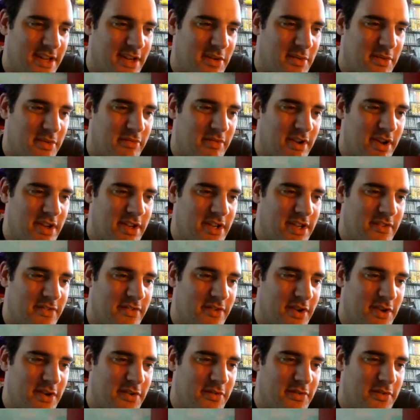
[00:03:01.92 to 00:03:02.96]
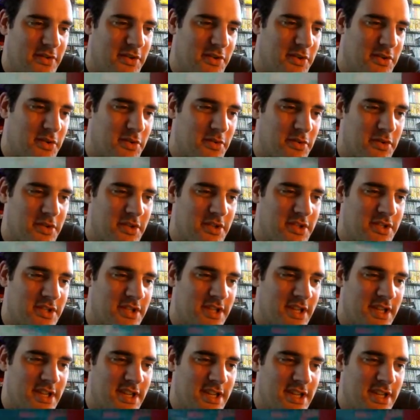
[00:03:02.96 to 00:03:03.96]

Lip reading: coming around these final few corners,